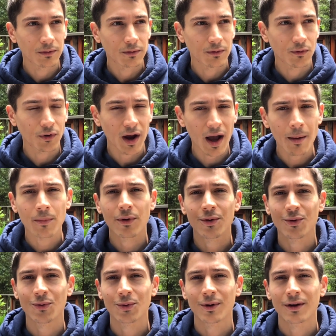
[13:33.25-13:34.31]
grab
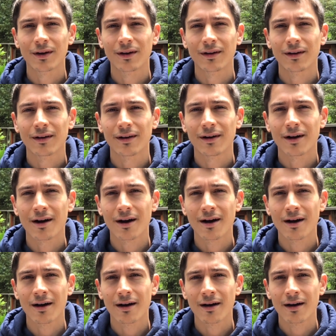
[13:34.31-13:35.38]
you
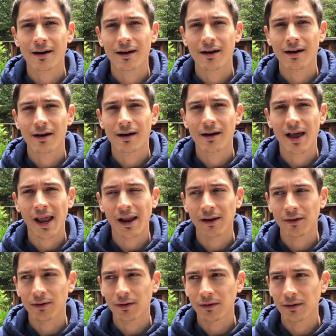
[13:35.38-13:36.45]

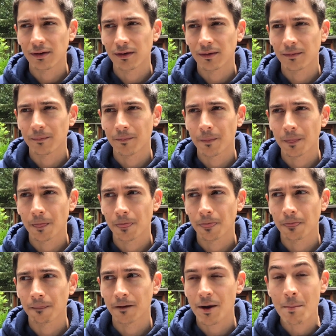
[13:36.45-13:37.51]
and
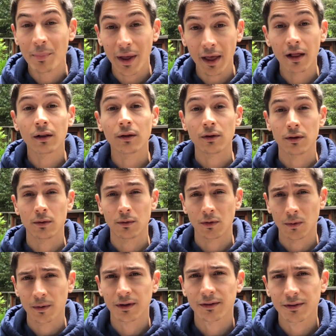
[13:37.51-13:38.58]
compel you
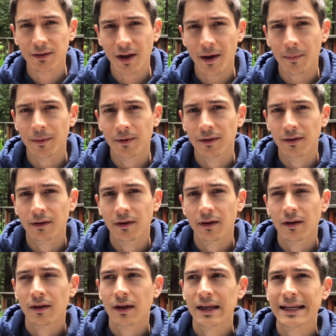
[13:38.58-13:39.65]
to accept
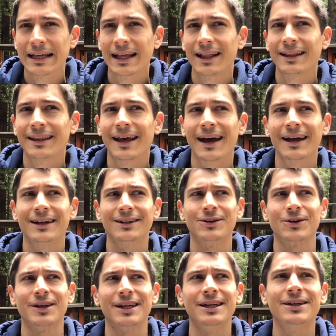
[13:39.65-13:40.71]
that
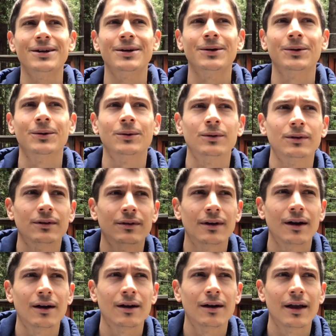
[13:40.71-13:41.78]
your ego
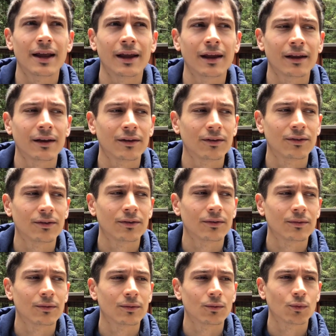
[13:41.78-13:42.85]
and
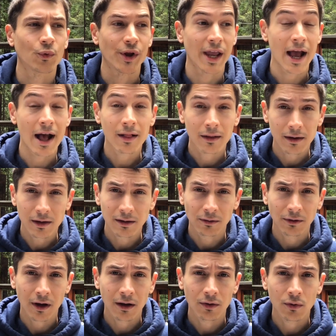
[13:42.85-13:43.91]
reality are
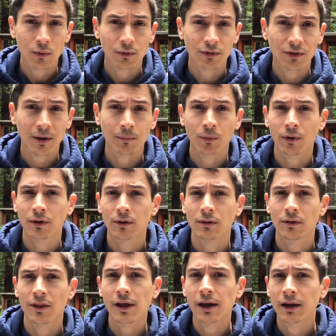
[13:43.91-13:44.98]
not two separate
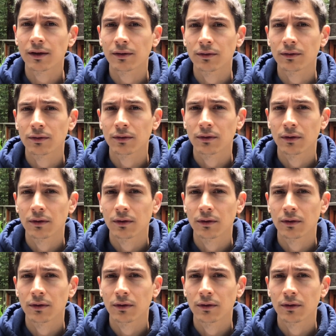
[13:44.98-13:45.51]
things,